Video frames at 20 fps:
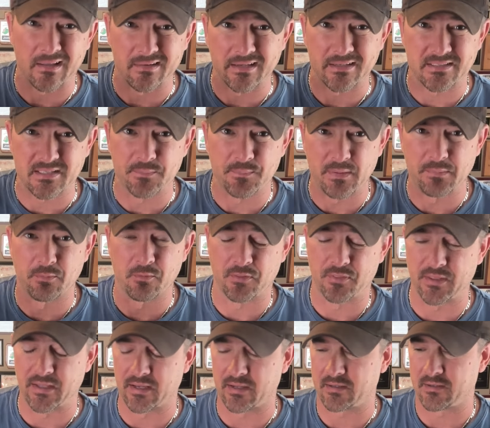like some people
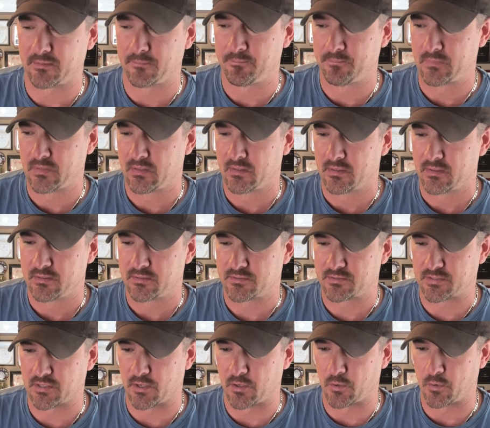think.
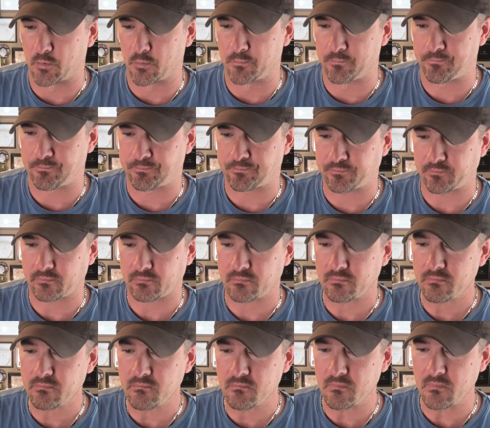So
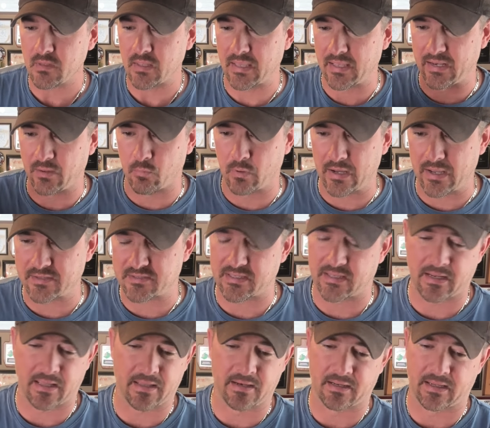anyways,
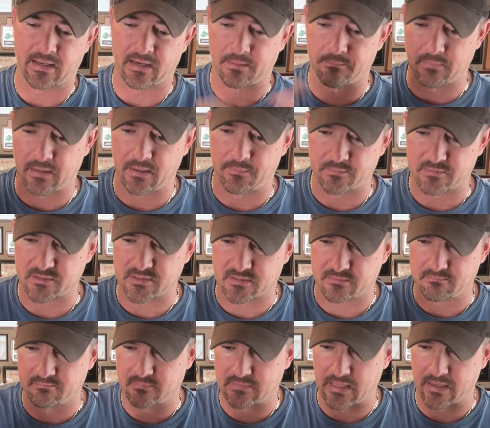and again, I'm just
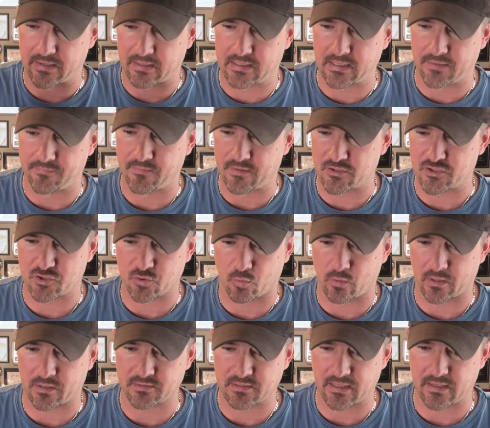kind of cutting this
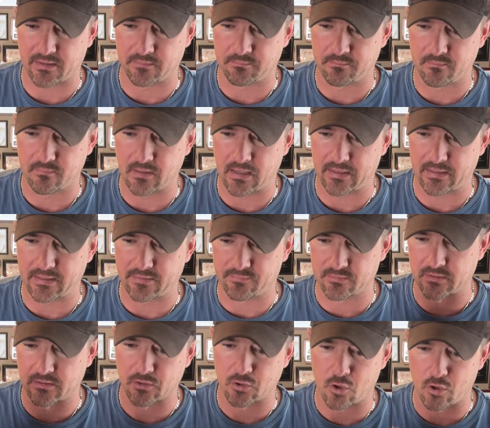short because I give a
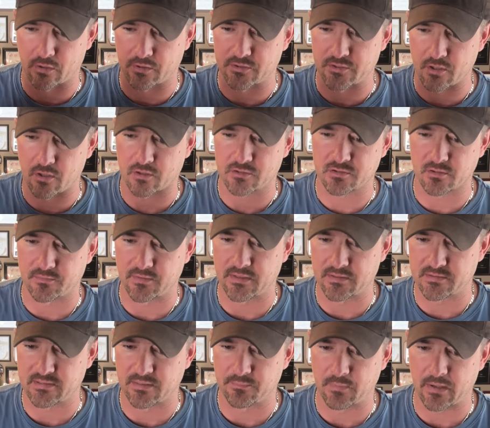little longer talks on
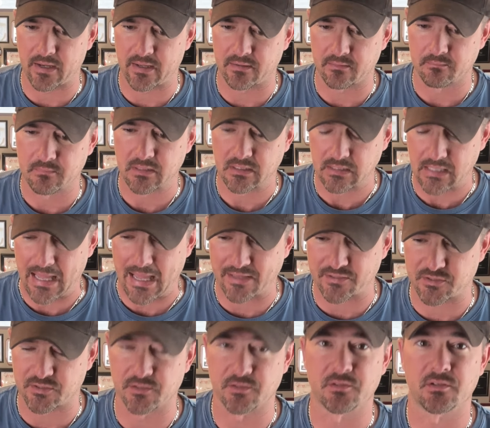this in my
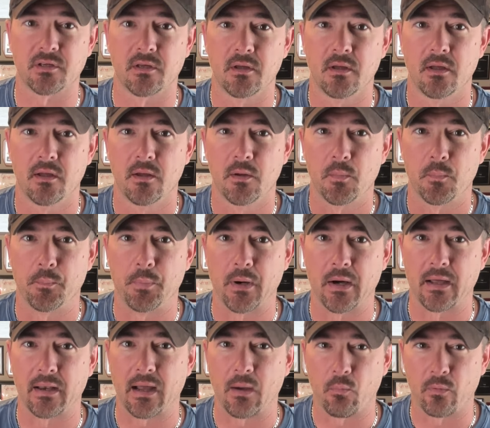classes,
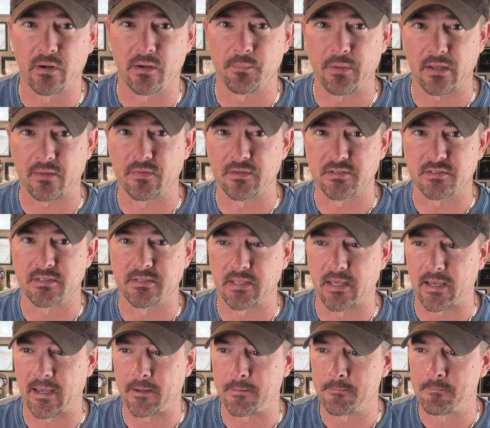but I wanted to make this
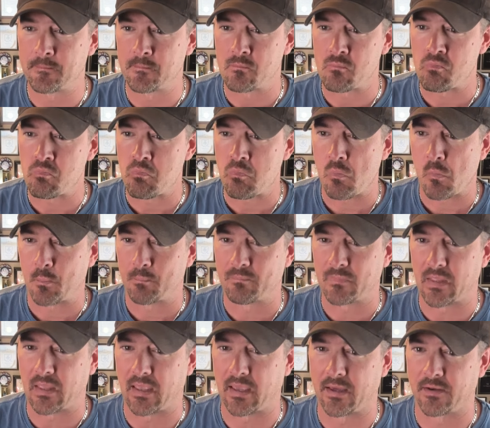today
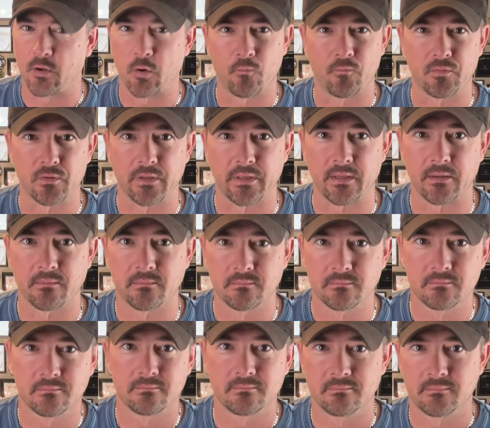and hopefully
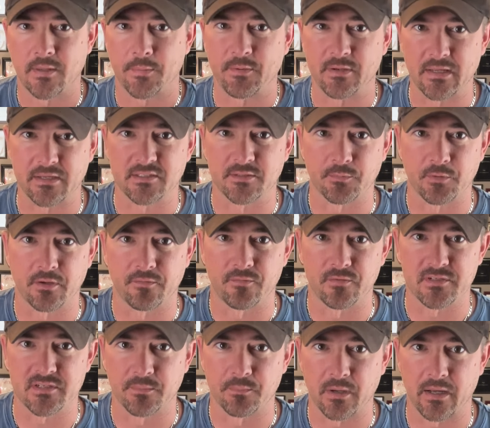maybe it does some good for
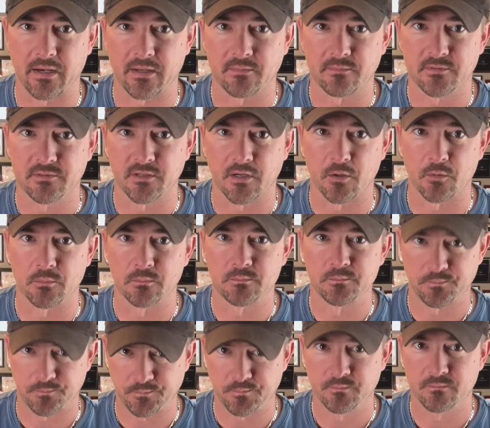somebody. So
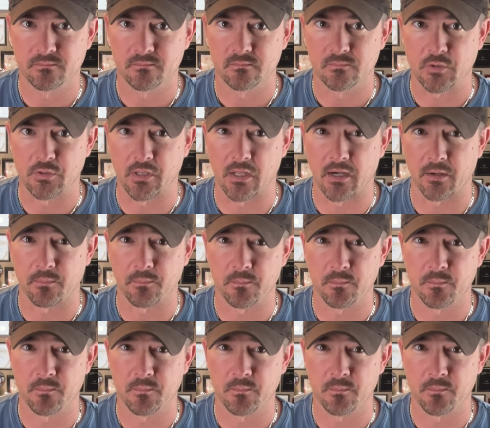good luck.